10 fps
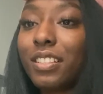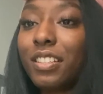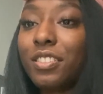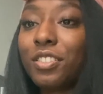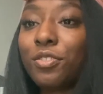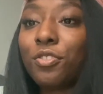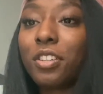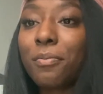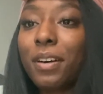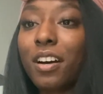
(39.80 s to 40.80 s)
to talk
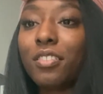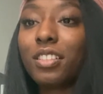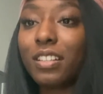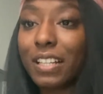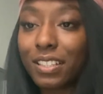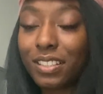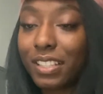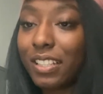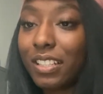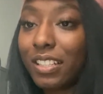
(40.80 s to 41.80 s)
about the glass
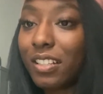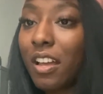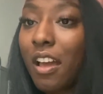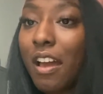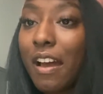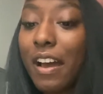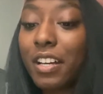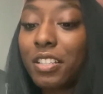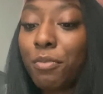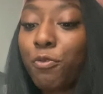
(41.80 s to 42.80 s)
ceiling. And
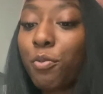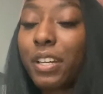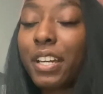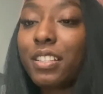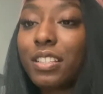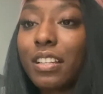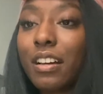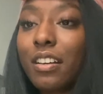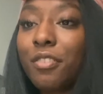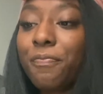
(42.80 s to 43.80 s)
before we get into that,
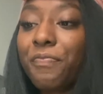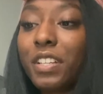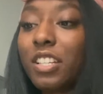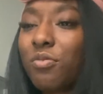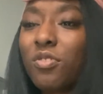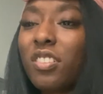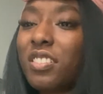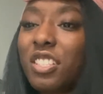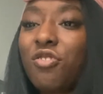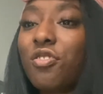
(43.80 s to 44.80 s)
Elisha, would you like to
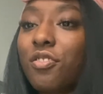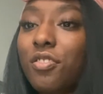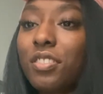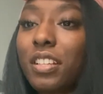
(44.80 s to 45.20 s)
introduce yourself?